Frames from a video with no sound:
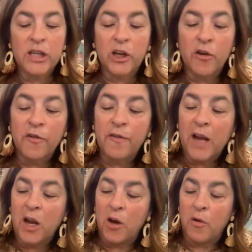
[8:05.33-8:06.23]
to your
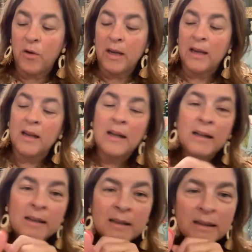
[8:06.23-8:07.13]
phone.
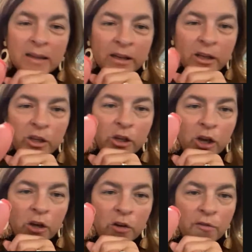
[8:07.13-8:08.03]
You
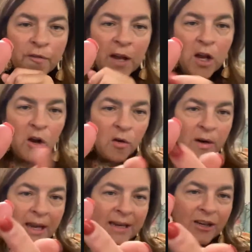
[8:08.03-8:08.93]
go to your
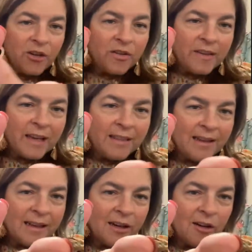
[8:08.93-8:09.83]
phone, and do you see
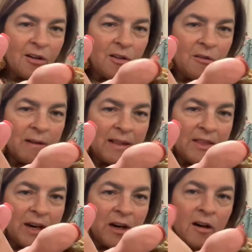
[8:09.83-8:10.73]
the little right
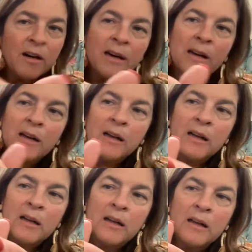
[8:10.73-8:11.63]
there?
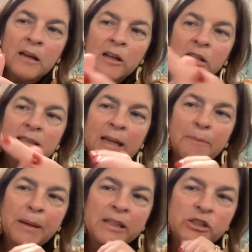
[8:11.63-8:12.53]
Looks
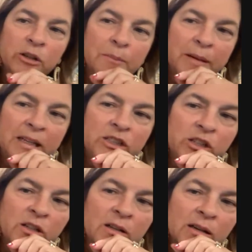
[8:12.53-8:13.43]
like picture in
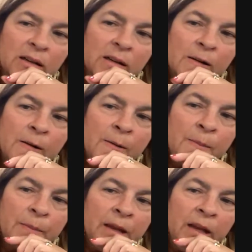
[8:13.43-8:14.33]
picture.
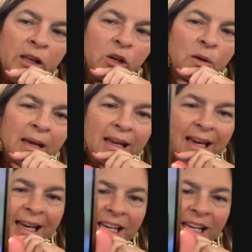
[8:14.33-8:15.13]
You hit